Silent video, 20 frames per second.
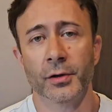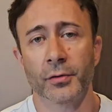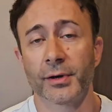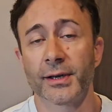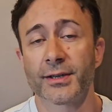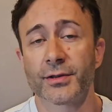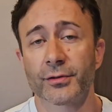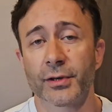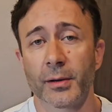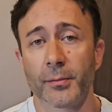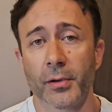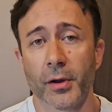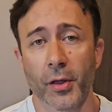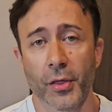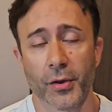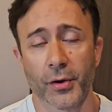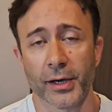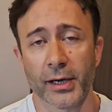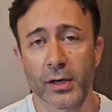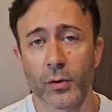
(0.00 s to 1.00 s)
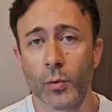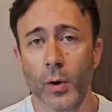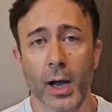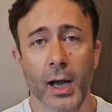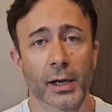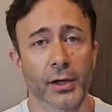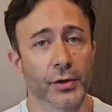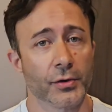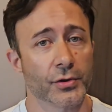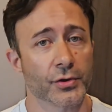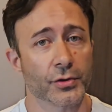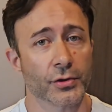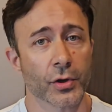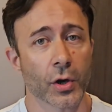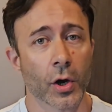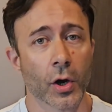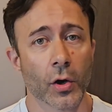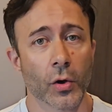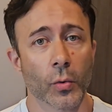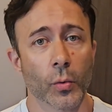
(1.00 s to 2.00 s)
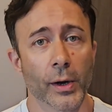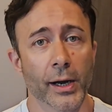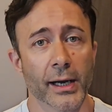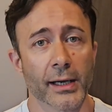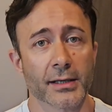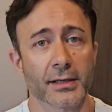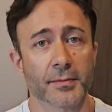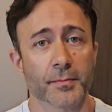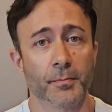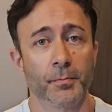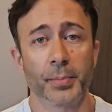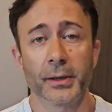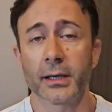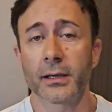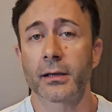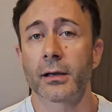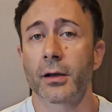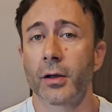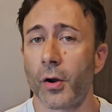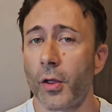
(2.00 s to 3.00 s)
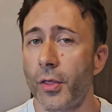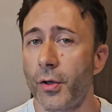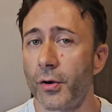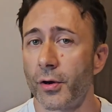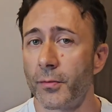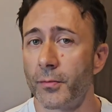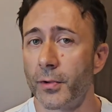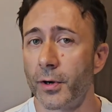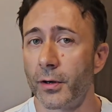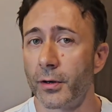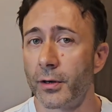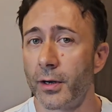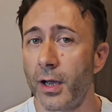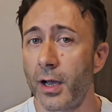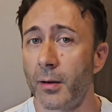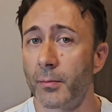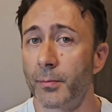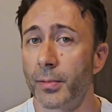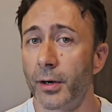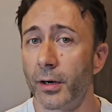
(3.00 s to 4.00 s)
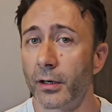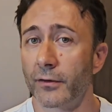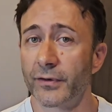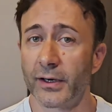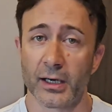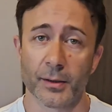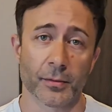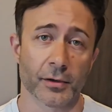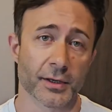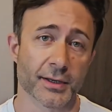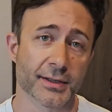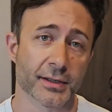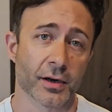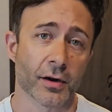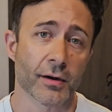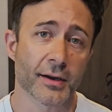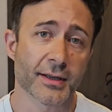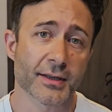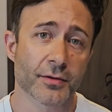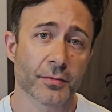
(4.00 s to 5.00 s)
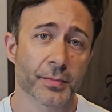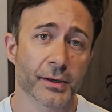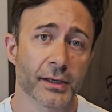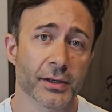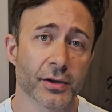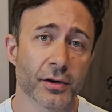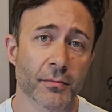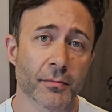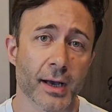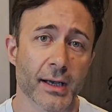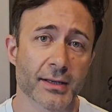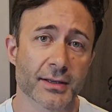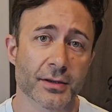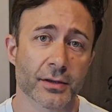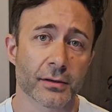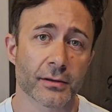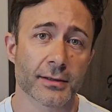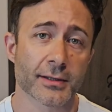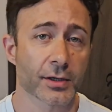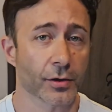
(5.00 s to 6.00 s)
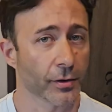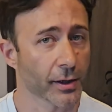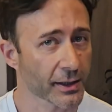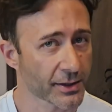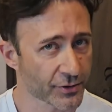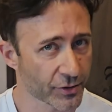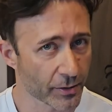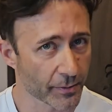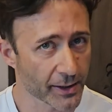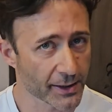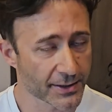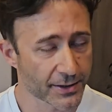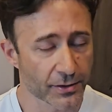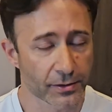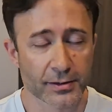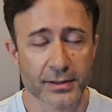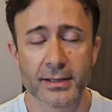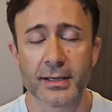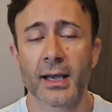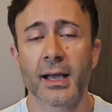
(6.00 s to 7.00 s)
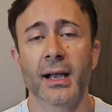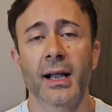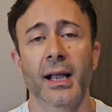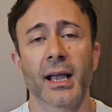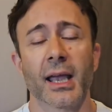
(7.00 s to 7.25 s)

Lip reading: The reason number three why you should always pick growth hormone above anabolic steroids to build your muscles, your extra muscles,